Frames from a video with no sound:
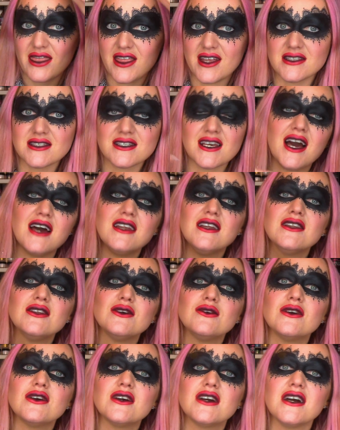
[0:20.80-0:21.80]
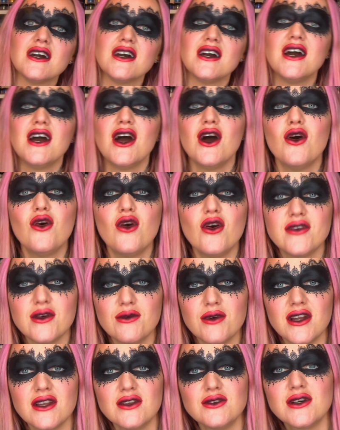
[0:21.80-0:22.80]
this kind of look. Or if you
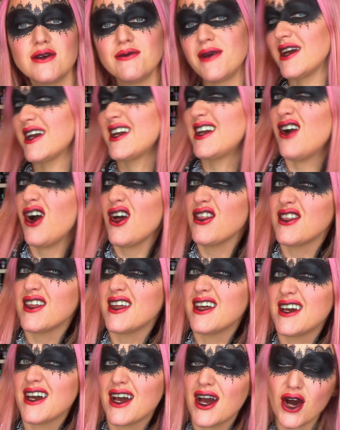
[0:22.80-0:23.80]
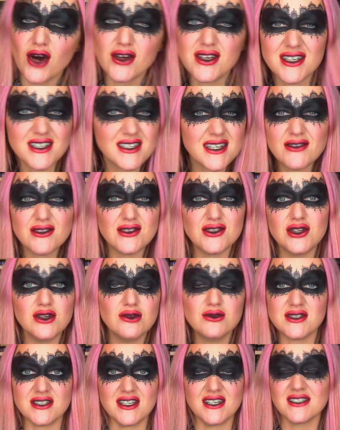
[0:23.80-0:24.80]
want to look a bit gothic, or you could even
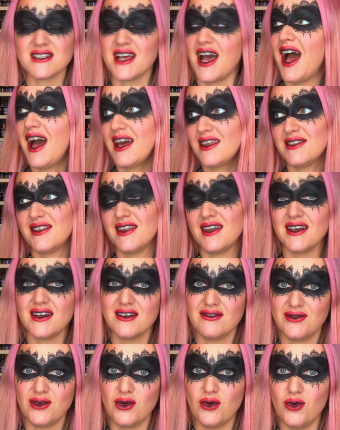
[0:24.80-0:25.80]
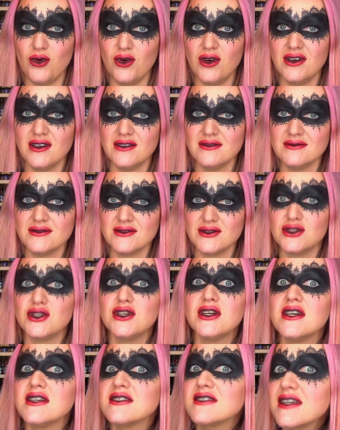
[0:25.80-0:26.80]
use this, I think, for
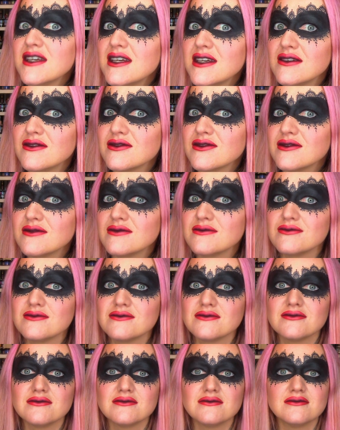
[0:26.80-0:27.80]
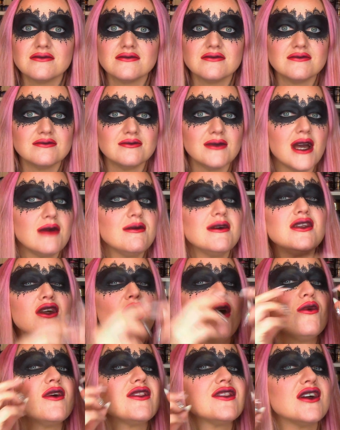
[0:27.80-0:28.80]
New Year's Eve. Maybe
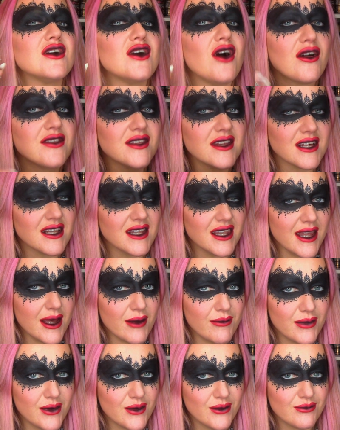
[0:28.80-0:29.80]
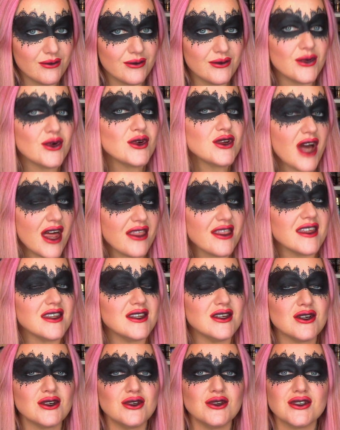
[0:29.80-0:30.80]
not with the gothic lip, but yeah, I
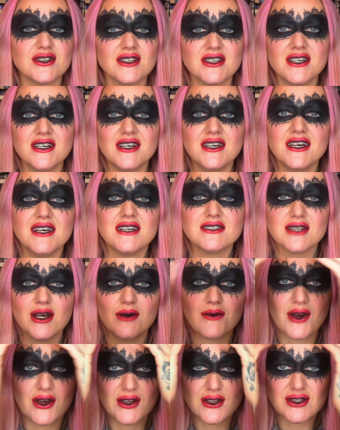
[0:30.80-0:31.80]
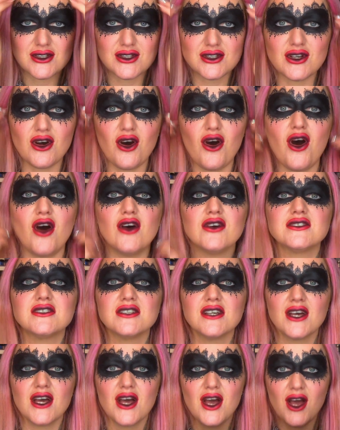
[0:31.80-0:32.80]
think you could. So I'm going to start